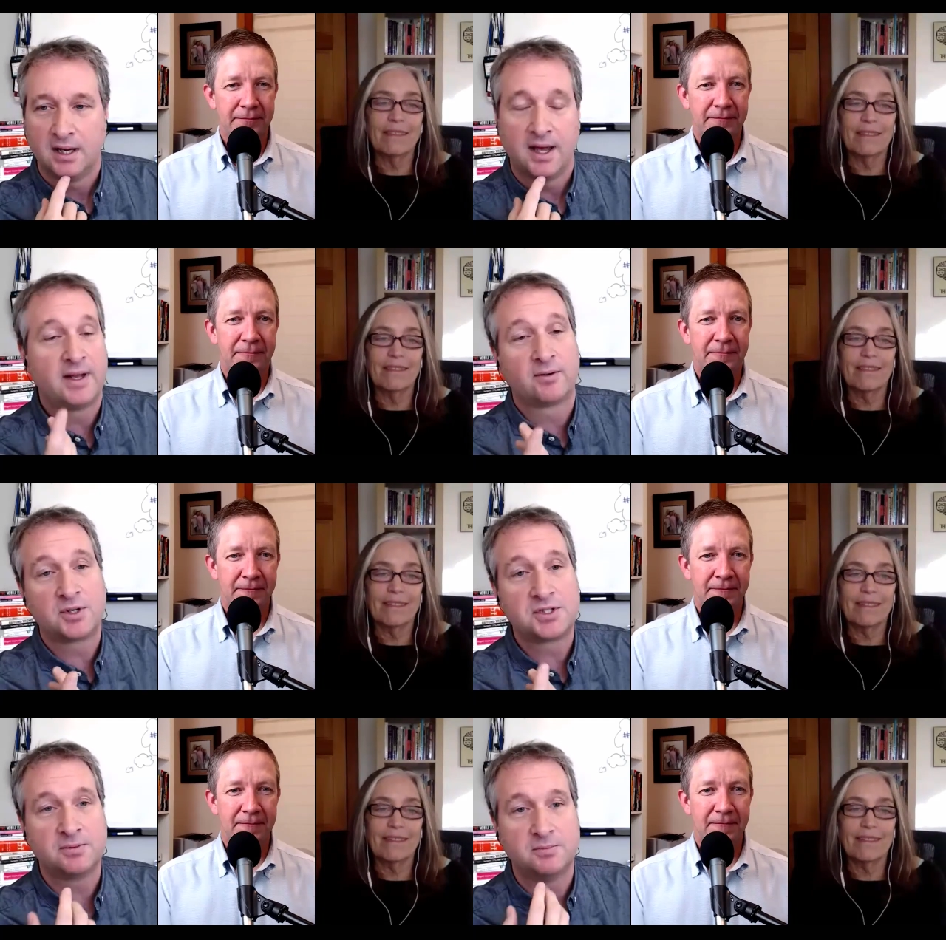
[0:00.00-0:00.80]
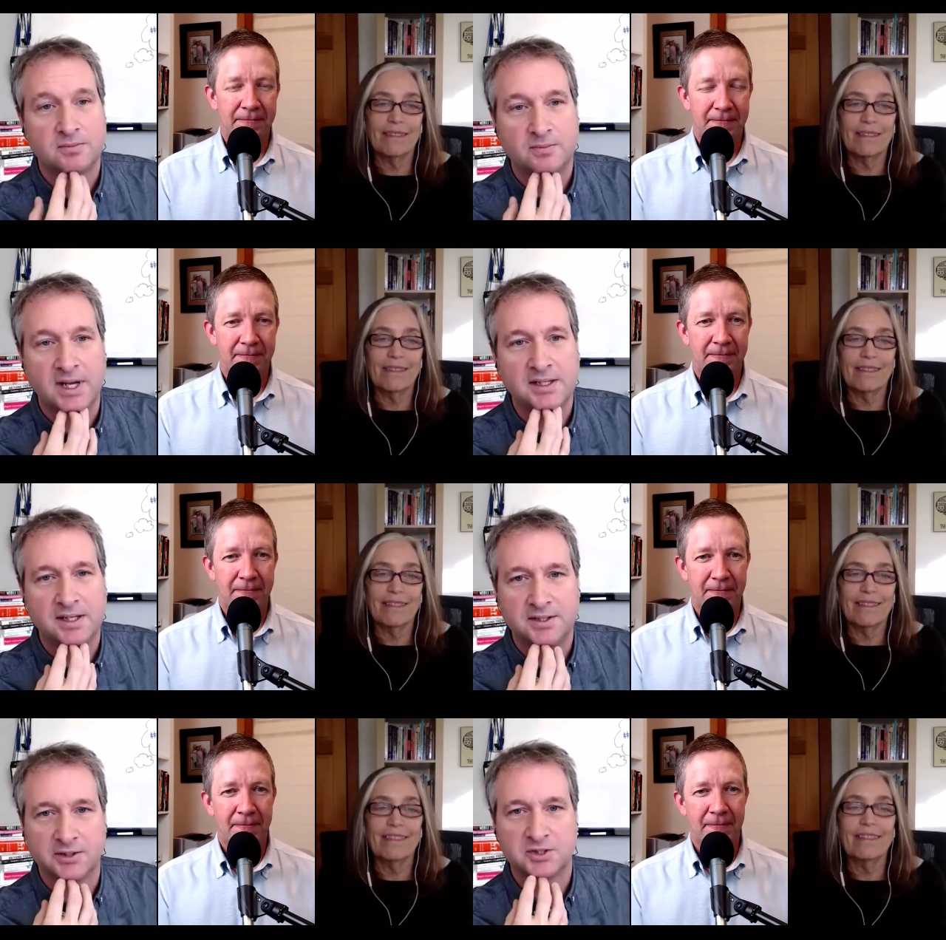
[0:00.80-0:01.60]
Speaker 1: and then of course you may
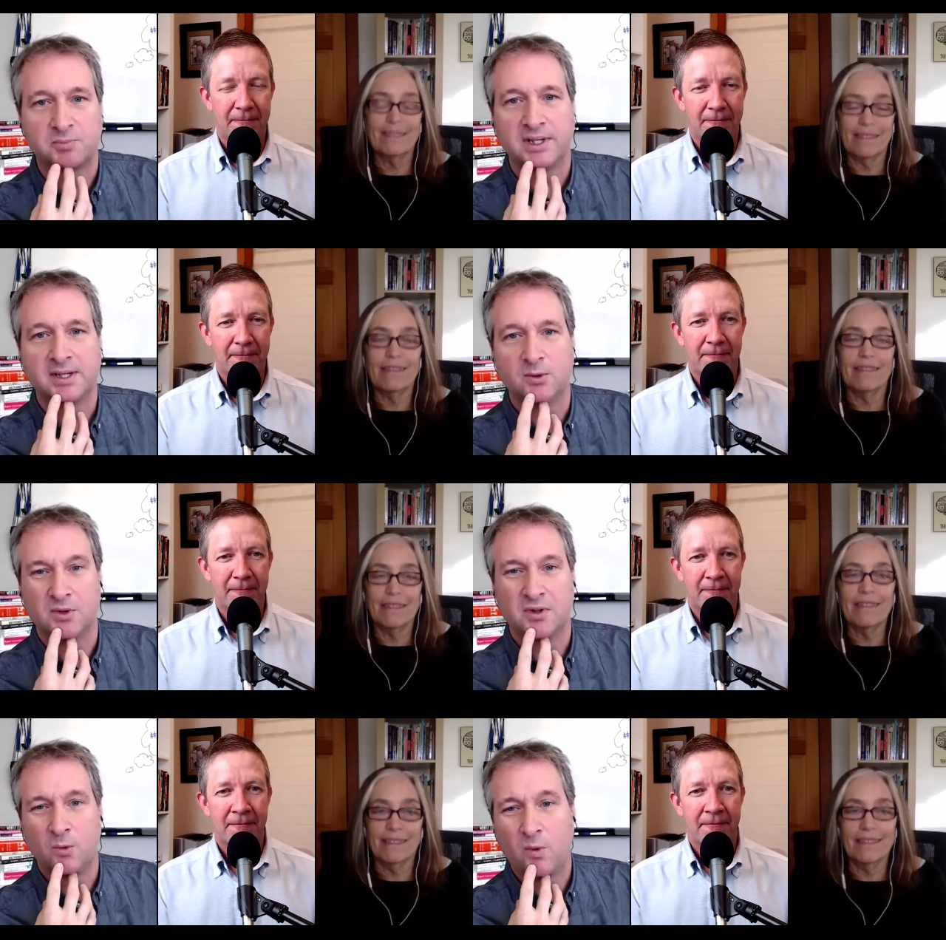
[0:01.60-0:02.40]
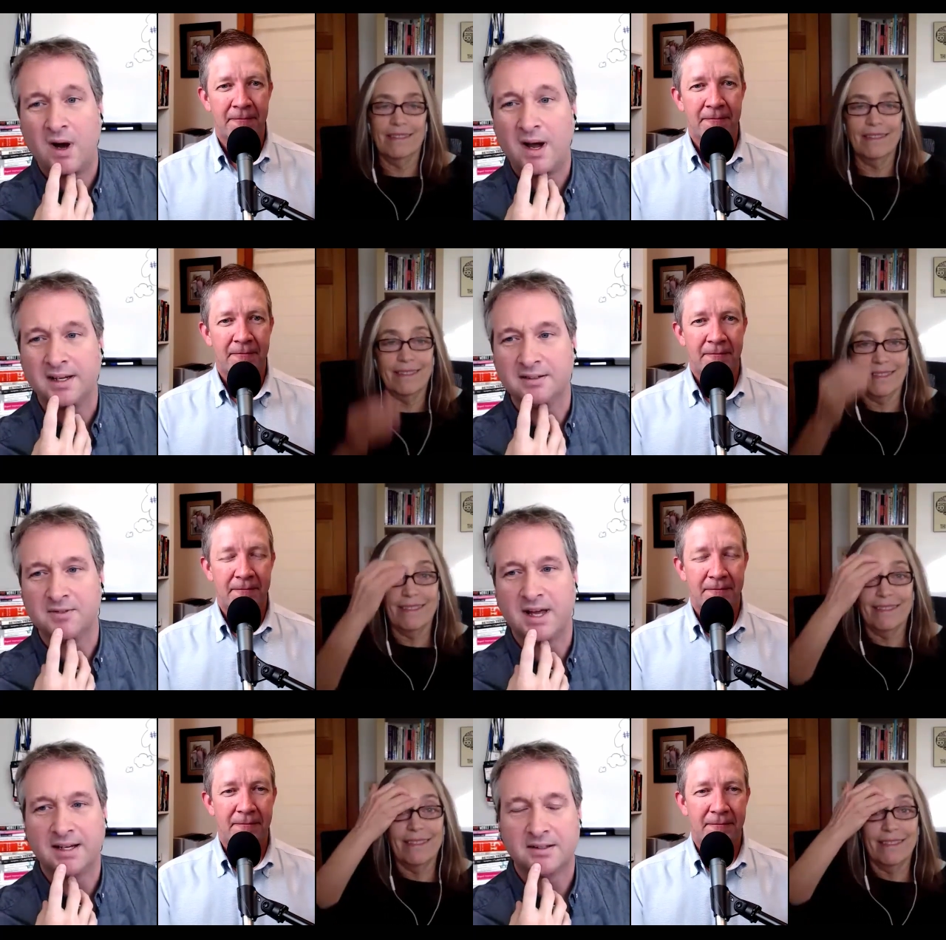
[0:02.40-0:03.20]
need to explain the why of
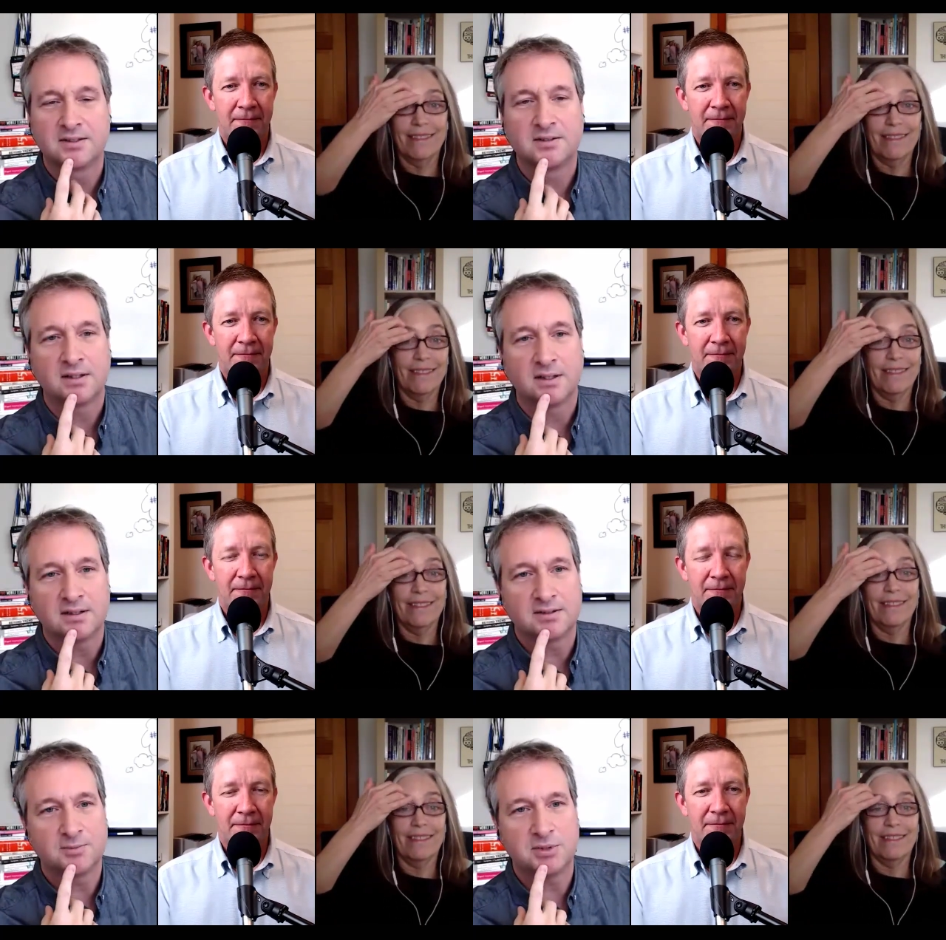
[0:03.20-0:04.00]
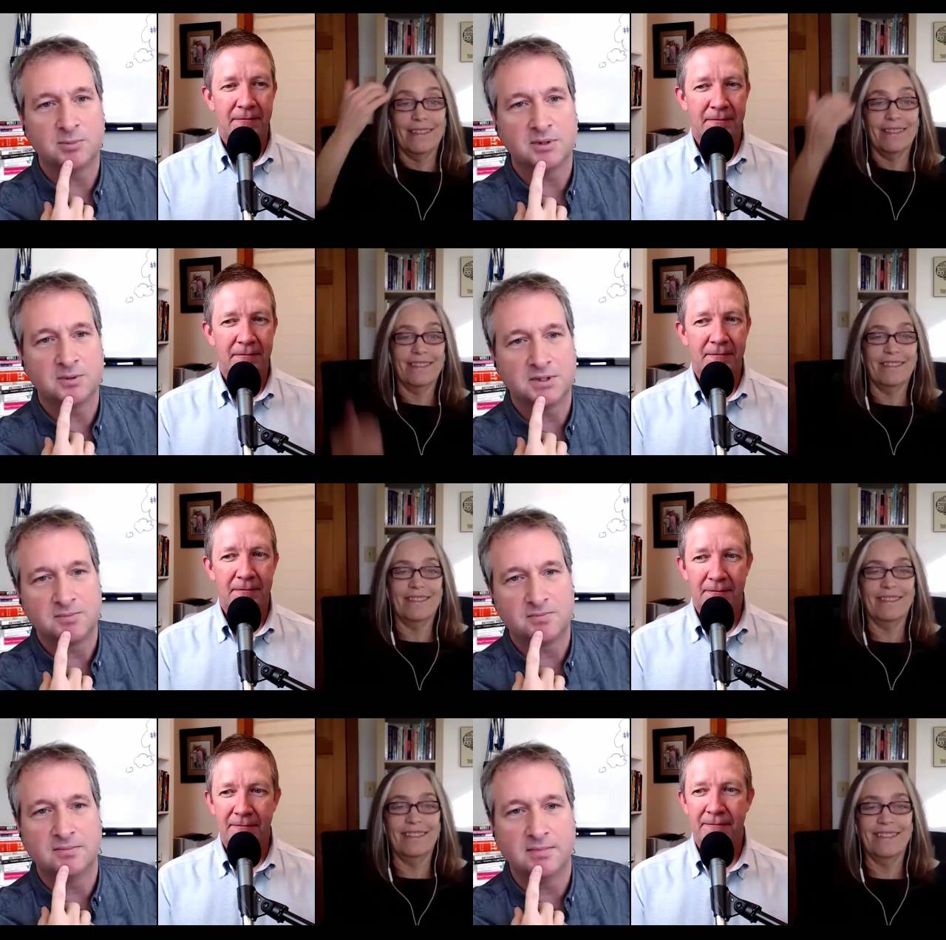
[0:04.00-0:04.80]
that uh, to people which
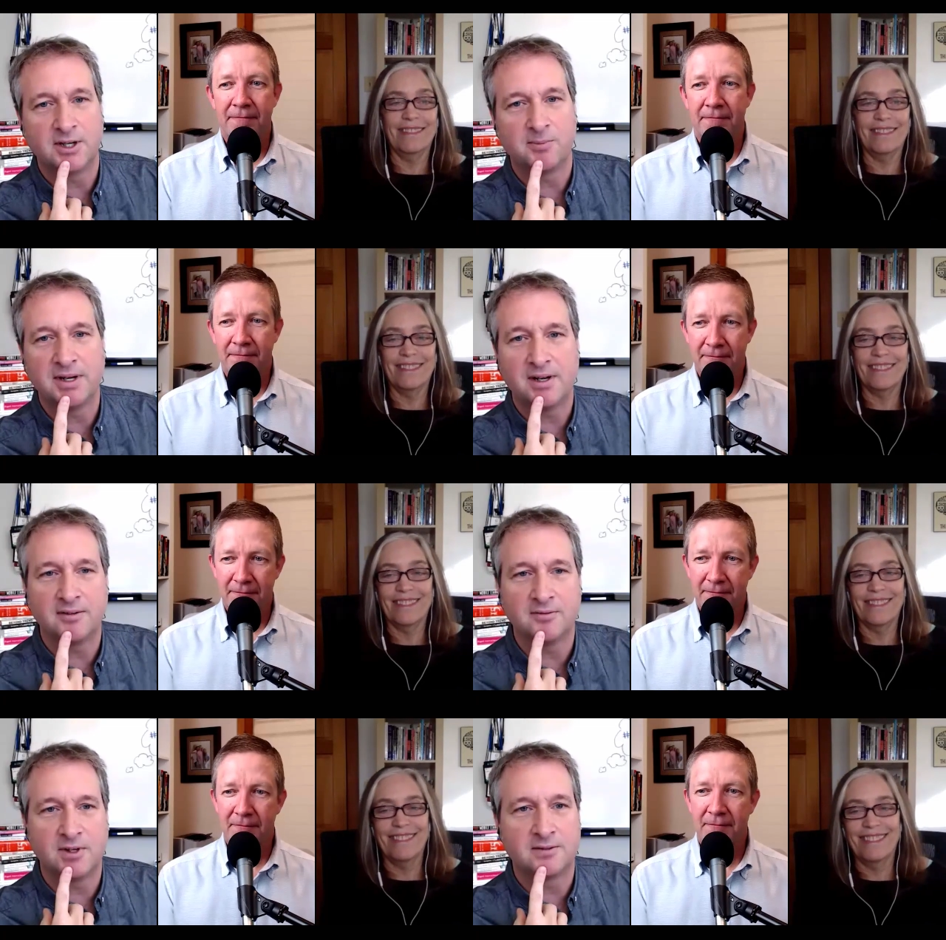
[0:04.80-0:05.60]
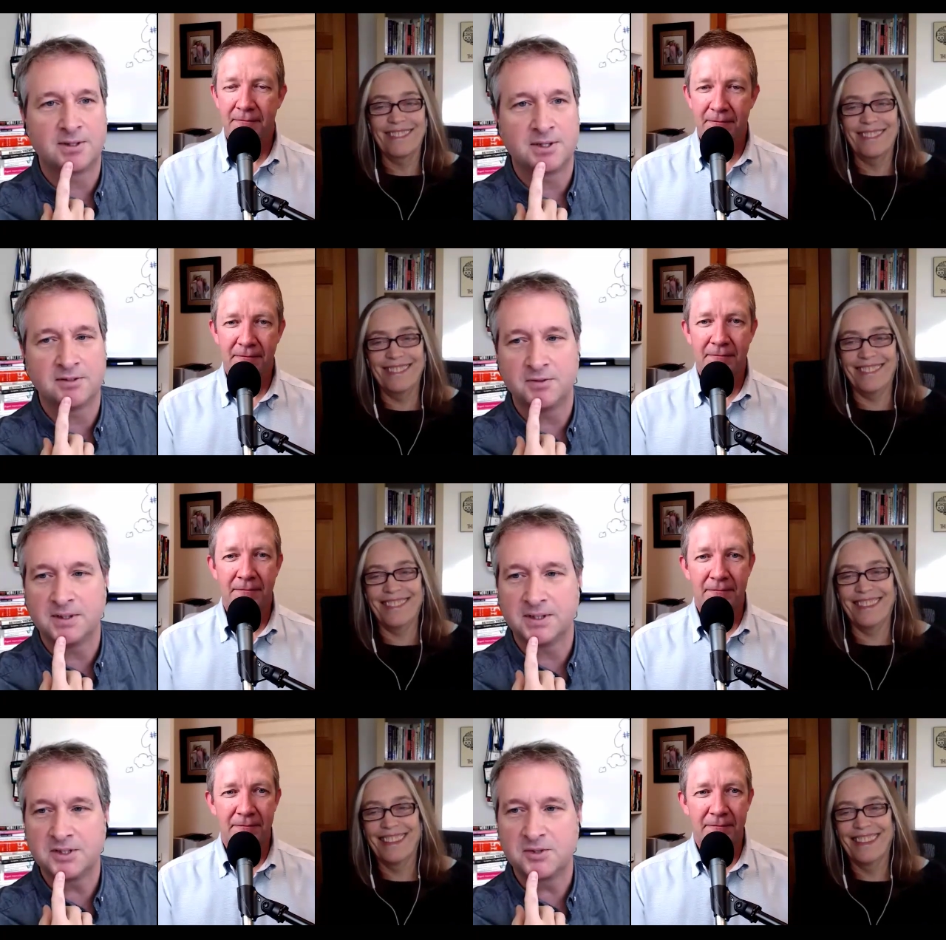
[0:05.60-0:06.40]
may or may not involve hurting
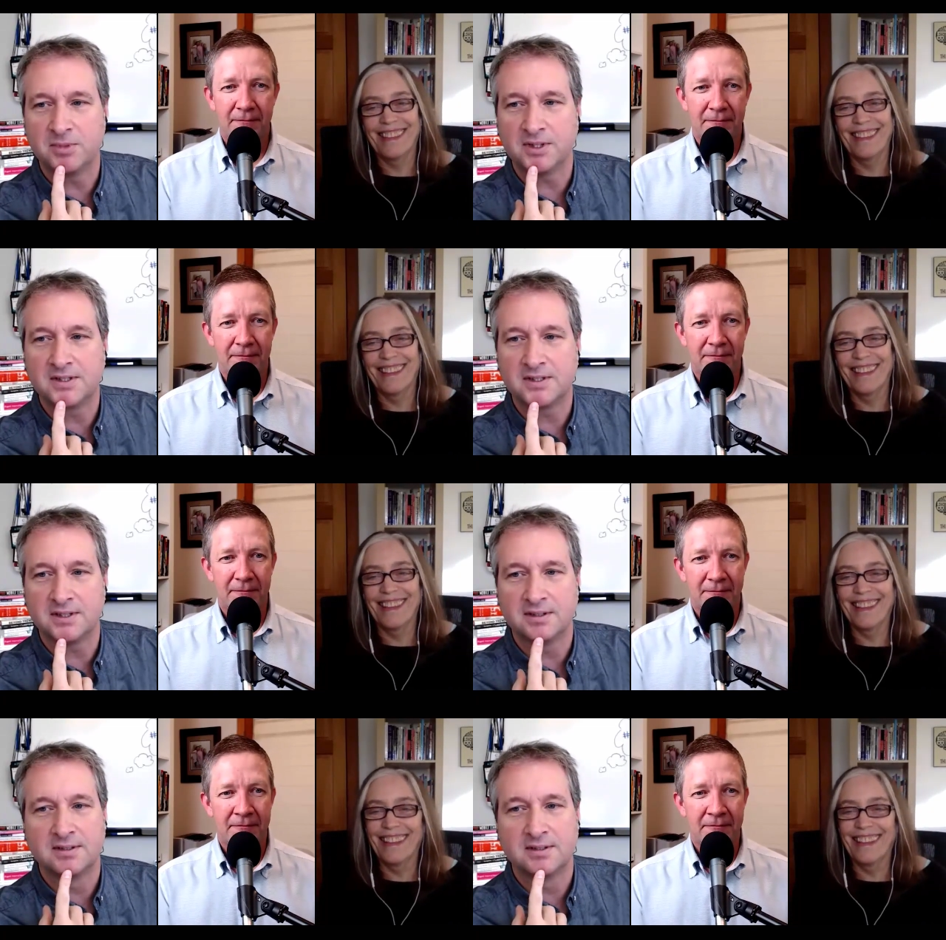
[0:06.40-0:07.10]
feelings but uh,